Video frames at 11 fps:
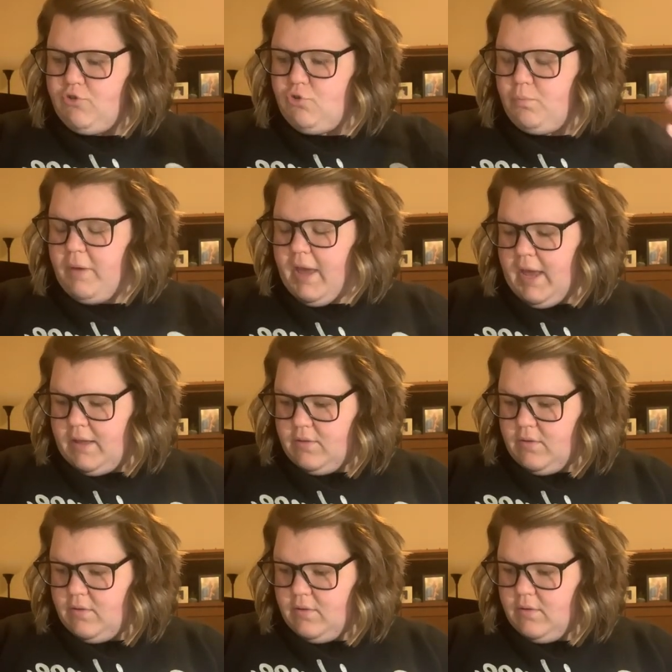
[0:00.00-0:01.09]
do
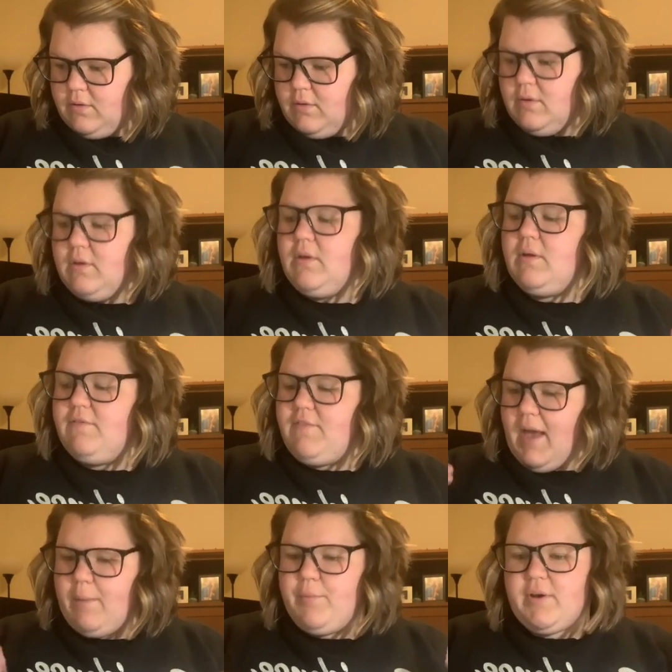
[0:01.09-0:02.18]
paint,
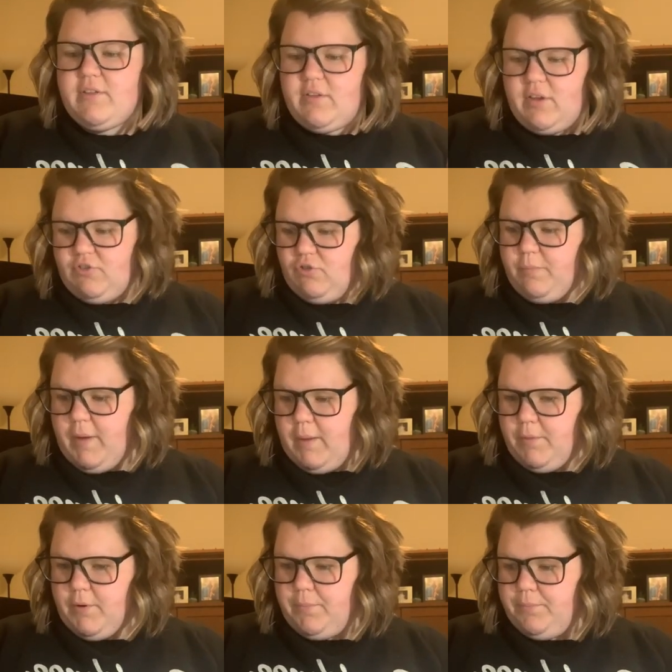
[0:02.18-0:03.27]
fabric, tissue
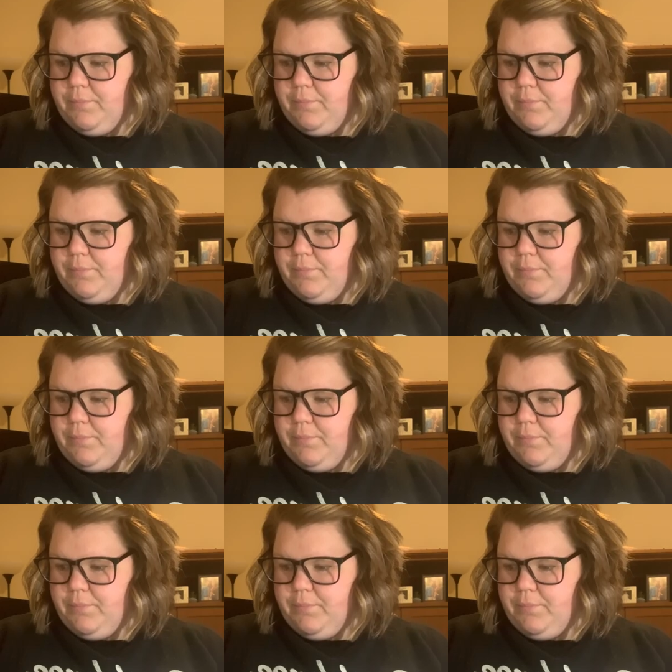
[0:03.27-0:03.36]
paper.